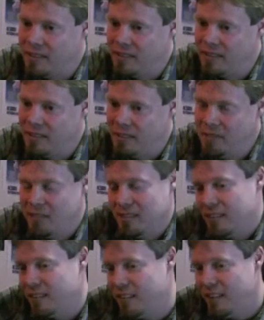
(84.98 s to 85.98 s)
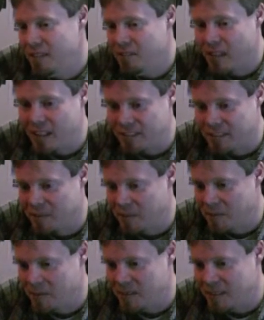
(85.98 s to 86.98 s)
And even that's good.
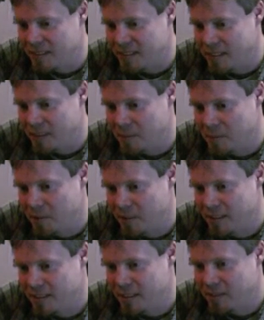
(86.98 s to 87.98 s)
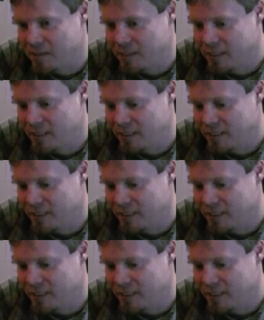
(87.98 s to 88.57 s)
It's unstable, but it's definitely.